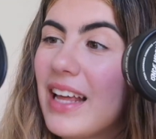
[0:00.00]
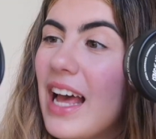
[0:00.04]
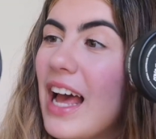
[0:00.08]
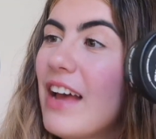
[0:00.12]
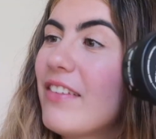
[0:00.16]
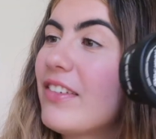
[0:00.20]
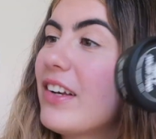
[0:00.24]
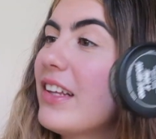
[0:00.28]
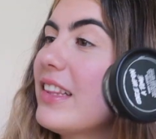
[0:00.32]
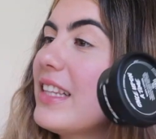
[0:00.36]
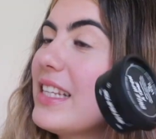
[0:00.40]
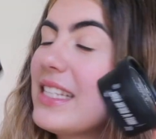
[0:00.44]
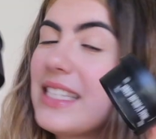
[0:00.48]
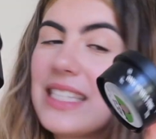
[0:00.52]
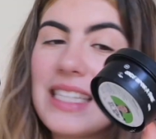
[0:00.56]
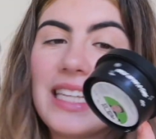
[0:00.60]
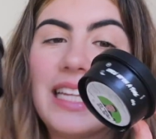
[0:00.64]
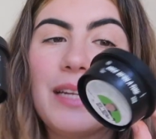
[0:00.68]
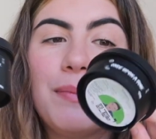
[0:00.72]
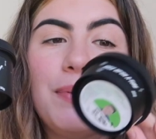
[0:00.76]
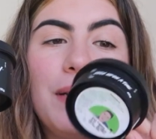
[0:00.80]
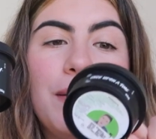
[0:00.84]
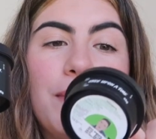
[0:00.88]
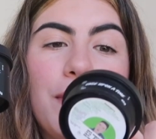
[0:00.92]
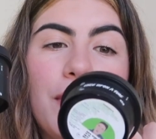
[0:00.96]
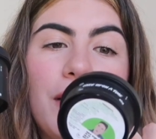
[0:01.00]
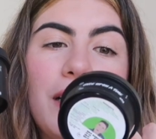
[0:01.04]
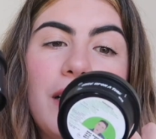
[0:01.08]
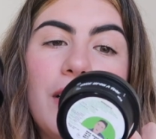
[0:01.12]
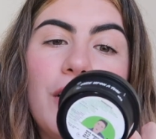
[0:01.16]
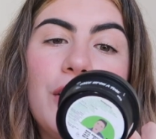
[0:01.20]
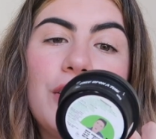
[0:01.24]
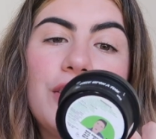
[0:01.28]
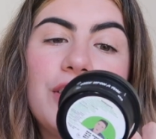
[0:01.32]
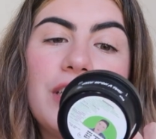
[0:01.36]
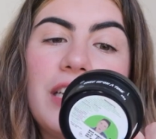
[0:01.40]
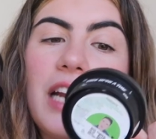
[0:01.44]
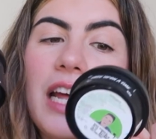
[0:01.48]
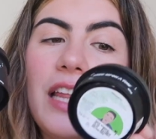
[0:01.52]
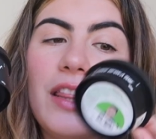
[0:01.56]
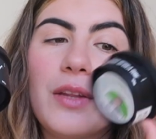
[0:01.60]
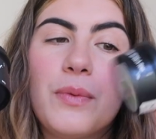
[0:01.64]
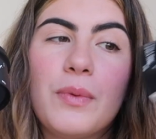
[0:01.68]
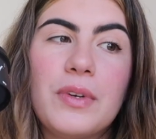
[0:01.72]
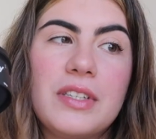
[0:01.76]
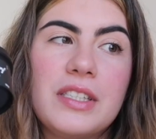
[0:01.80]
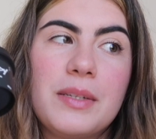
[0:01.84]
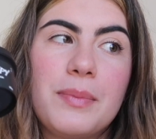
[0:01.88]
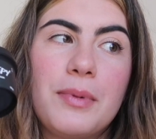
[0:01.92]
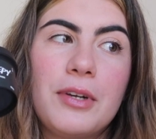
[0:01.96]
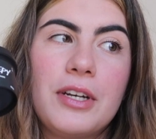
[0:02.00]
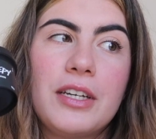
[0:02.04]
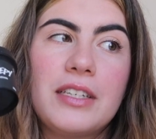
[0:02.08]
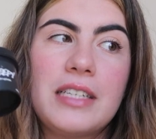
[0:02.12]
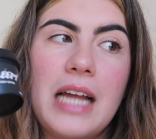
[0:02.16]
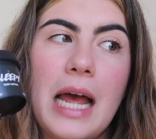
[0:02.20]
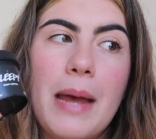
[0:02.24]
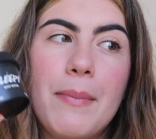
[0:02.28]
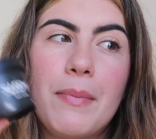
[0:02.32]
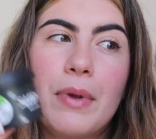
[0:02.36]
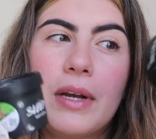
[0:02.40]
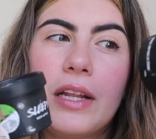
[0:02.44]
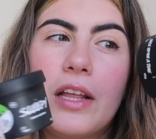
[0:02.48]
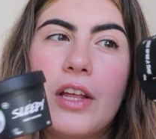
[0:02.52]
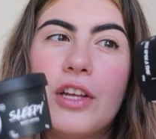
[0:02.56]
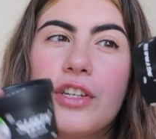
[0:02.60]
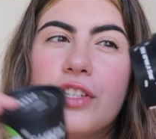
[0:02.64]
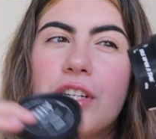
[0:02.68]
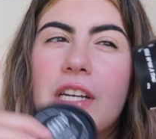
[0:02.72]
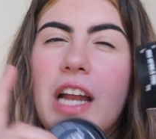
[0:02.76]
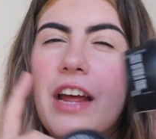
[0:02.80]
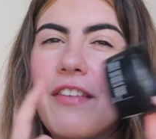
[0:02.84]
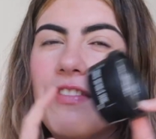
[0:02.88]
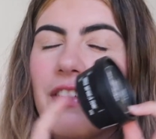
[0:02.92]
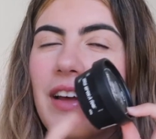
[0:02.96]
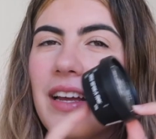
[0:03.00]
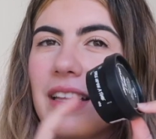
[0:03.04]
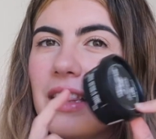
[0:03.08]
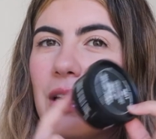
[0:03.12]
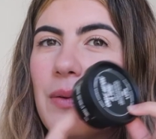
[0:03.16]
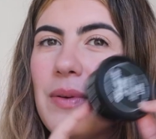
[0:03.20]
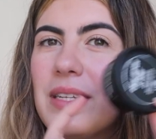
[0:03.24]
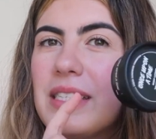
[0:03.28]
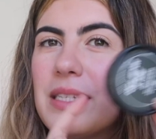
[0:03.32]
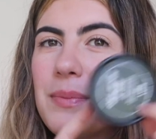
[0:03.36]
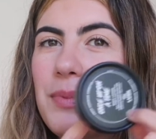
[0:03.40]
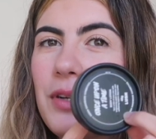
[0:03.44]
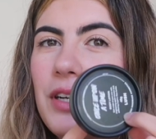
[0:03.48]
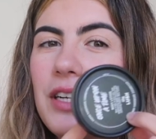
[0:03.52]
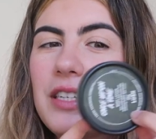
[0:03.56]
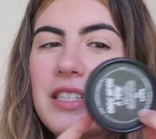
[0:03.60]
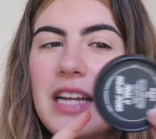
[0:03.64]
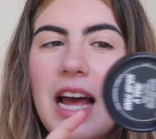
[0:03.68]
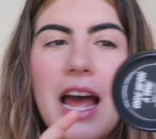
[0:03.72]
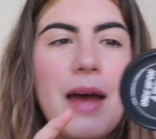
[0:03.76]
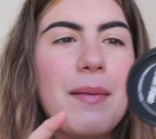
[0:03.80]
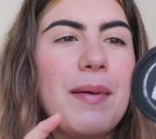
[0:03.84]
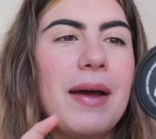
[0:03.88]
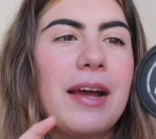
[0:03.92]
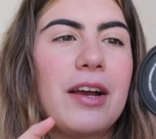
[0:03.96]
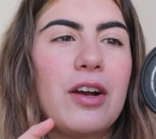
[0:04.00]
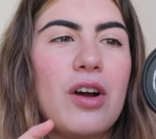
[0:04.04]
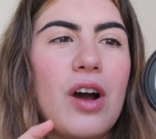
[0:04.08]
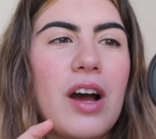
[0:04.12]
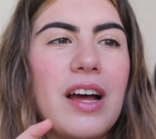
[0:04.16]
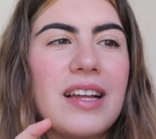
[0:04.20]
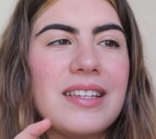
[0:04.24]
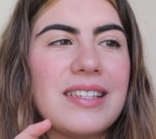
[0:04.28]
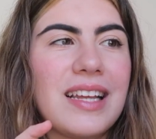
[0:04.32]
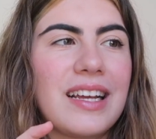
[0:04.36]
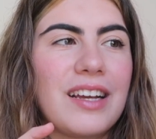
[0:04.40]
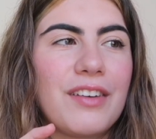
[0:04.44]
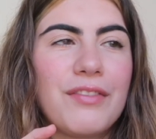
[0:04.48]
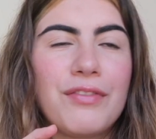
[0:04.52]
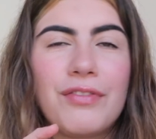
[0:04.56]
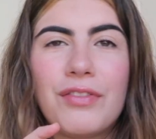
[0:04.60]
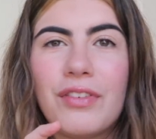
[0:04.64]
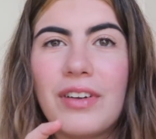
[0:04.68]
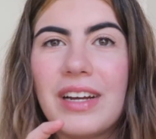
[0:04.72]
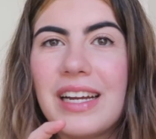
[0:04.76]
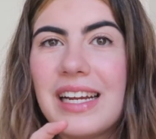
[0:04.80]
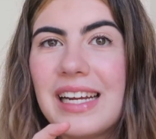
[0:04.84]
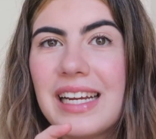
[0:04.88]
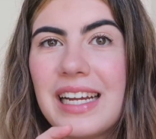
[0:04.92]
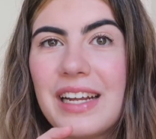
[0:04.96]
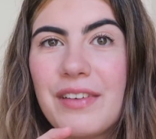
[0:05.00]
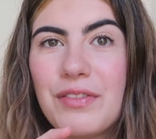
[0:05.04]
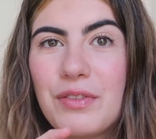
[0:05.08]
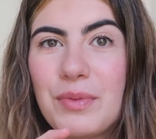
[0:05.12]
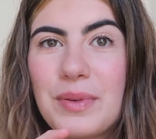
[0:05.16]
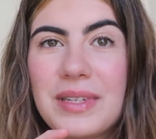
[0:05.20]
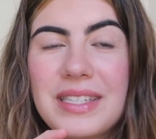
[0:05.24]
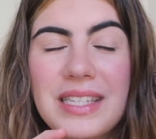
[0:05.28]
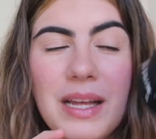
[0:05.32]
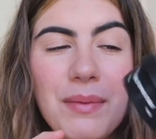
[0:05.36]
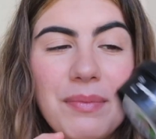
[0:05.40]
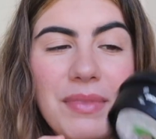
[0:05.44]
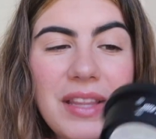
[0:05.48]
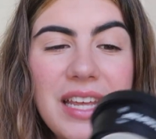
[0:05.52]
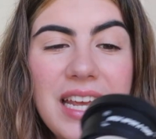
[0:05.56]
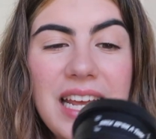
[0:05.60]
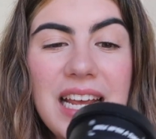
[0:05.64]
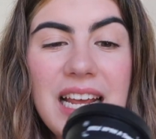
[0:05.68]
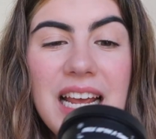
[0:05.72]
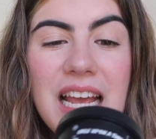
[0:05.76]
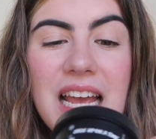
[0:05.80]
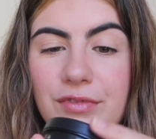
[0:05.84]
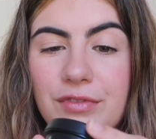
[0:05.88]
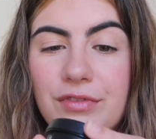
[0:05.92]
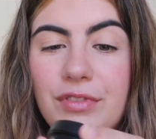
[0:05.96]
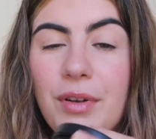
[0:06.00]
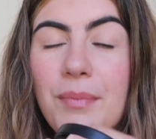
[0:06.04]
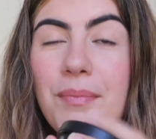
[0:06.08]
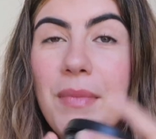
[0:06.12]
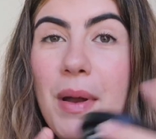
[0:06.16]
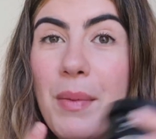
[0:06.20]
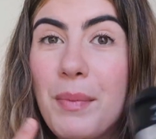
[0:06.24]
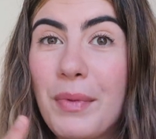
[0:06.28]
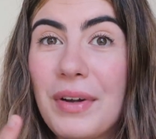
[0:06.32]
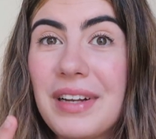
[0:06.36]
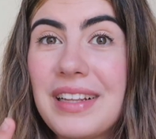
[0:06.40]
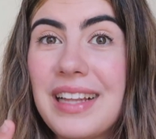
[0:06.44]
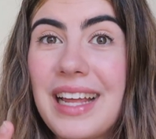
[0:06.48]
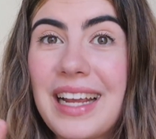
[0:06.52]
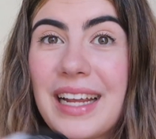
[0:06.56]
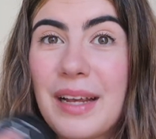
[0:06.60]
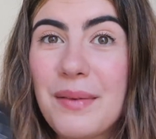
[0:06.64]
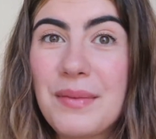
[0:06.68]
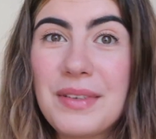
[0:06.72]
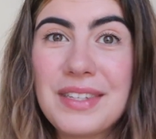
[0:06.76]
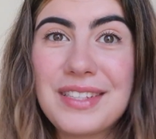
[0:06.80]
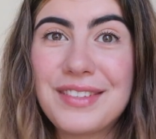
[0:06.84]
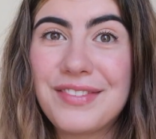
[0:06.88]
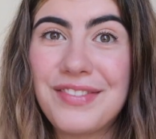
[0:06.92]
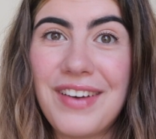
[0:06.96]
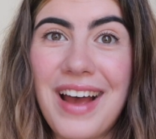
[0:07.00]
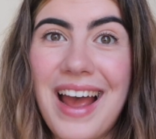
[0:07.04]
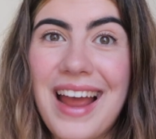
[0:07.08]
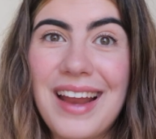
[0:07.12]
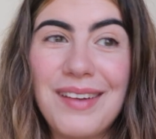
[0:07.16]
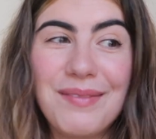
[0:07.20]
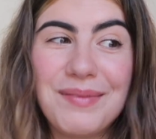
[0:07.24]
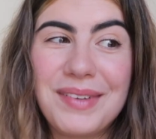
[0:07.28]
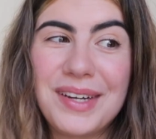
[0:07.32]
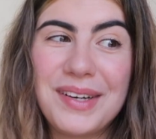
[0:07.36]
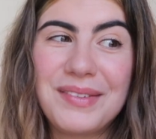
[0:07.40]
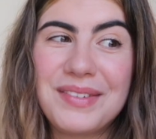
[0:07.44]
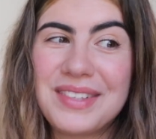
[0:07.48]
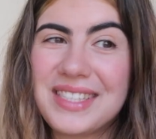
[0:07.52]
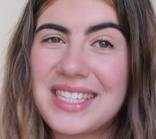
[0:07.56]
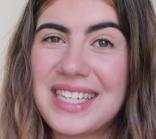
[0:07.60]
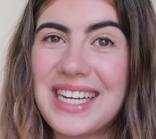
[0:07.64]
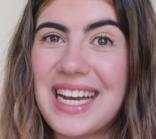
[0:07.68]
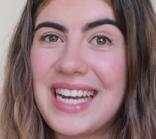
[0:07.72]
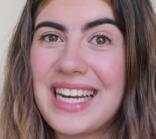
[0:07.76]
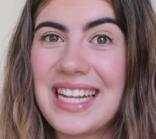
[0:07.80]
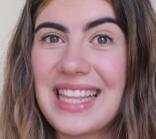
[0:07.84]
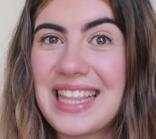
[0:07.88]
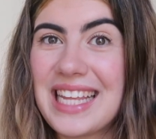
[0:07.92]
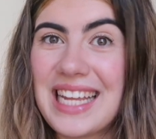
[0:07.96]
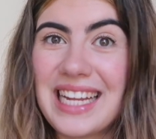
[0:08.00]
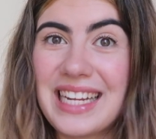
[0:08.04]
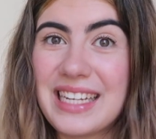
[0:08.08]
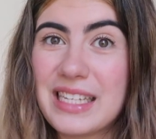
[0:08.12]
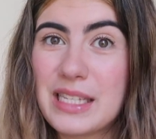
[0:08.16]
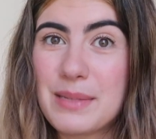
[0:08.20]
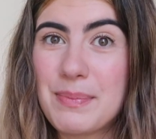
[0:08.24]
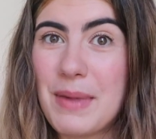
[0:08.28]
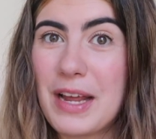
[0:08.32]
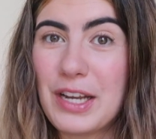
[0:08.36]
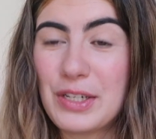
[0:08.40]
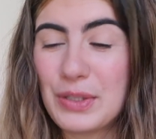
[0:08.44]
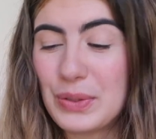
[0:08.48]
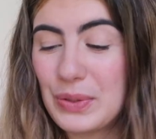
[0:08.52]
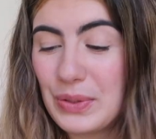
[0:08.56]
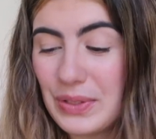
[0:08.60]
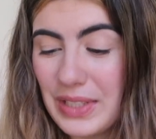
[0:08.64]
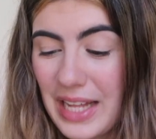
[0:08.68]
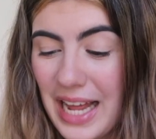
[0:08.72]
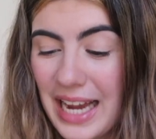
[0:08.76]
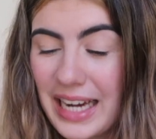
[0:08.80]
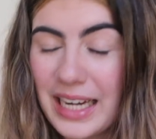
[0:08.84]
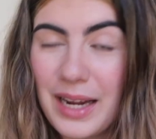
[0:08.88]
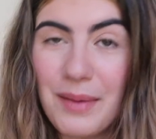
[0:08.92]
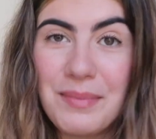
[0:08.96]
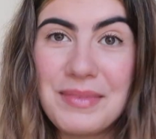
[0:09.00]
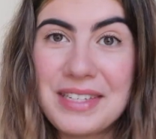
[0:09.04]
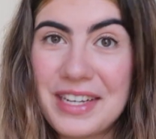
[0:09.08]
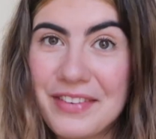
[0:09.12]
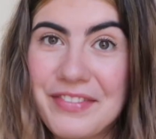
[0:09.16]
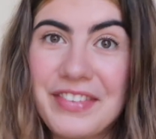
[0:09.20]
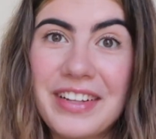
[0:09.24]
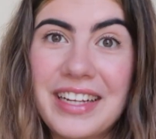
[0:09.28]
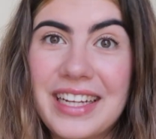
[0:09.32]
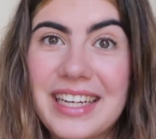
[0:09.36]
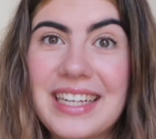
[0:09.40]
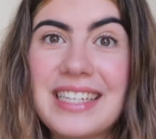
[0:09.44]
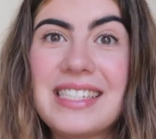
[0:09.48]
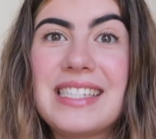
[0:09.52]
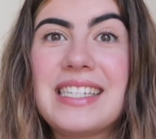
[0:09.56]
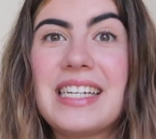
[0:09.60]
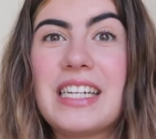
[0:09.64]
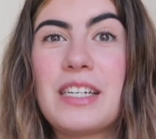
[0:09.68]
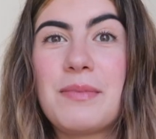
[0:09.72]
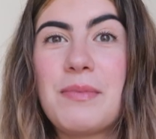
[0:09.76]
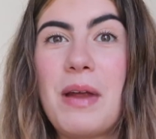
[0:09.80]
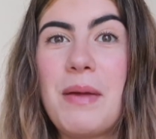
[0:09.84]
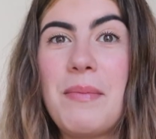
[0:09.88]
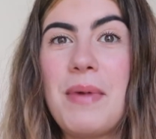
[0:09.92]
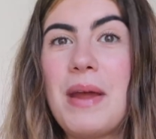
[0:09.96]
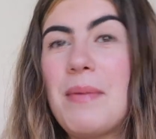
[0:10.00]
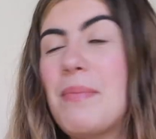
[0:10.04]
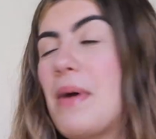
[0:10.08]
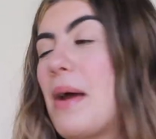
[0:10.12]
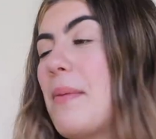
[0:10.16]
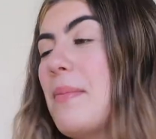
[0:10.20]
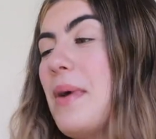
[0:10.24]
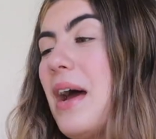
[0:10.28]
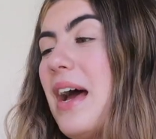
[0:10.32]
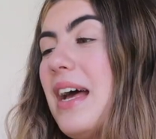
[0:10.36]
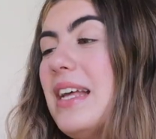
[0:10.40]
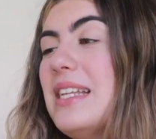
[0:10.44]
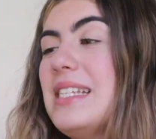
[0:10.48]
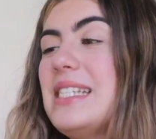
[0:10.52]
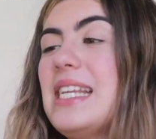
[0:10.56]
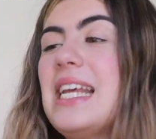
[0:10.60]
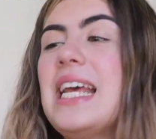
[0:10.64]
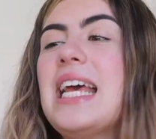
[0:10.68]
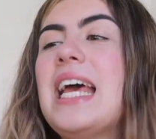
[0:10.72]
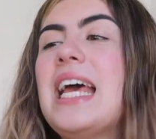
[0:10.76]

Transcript: I've got the Sleepy body lotion and the Once Upon a Time body lotion. I feel like the Once Upon a Time I got as like a free gift with something from memory. Like it was fine, but it wasn't anything special. Like I'm definitely going to stick to my Made by Mars.